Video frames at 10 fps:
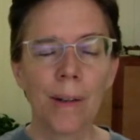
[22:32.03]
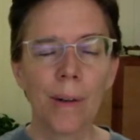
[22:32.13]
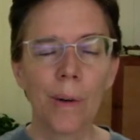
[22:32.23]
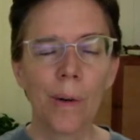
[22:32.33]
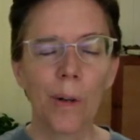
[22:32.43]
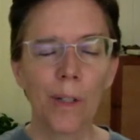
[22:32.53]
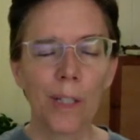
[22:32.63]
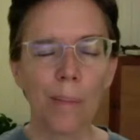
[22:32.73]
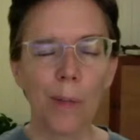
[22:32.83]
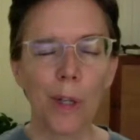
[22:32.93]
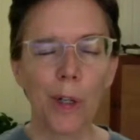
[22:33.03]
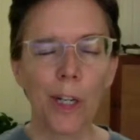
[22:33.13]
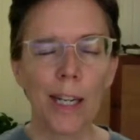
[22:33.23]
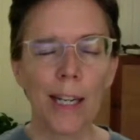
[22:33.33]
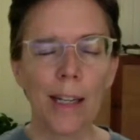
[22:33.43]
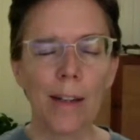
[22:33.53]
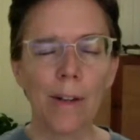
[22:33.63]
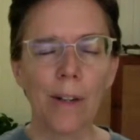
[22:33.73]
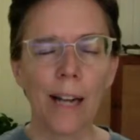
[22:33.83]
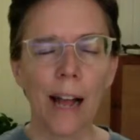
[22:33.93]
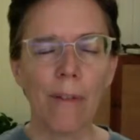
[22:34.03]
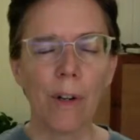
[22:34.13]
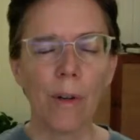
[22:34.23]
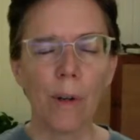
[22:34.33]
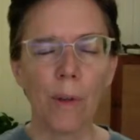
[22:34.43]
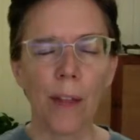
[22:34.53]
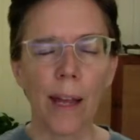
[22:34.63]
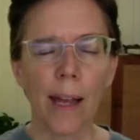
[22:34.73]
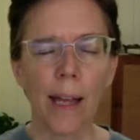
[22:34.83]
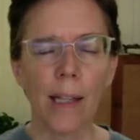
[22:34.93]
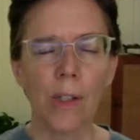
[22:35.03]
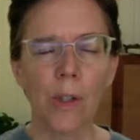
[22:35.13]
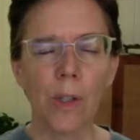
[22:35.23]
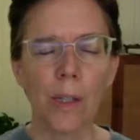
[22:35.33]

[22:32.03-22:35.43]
or some learning or have a growth edge.